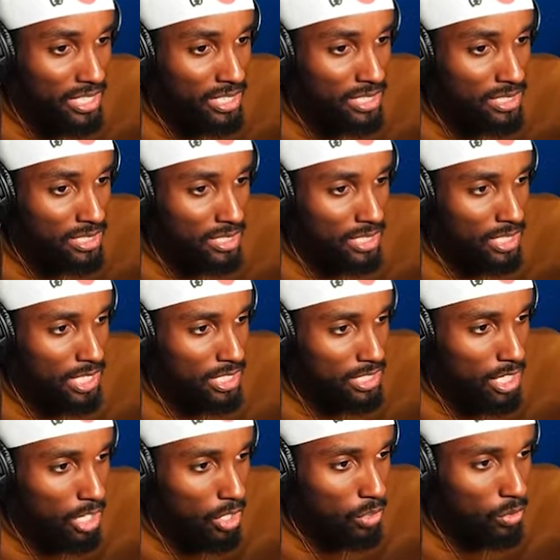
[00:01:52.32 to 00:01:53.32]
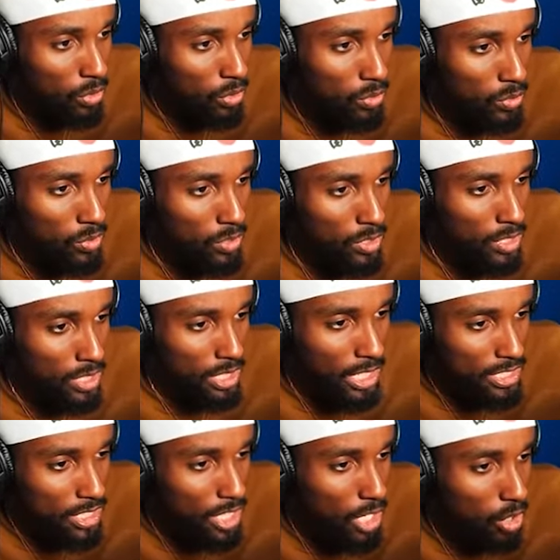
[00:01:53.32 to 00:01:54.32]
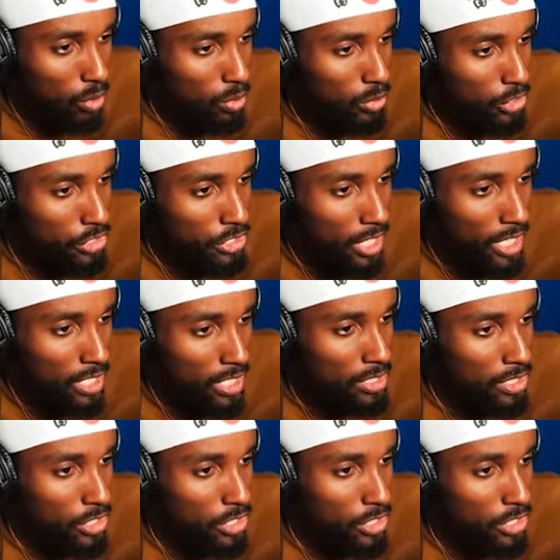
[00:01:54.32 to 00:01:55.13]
Here we go. Let's go. We're done.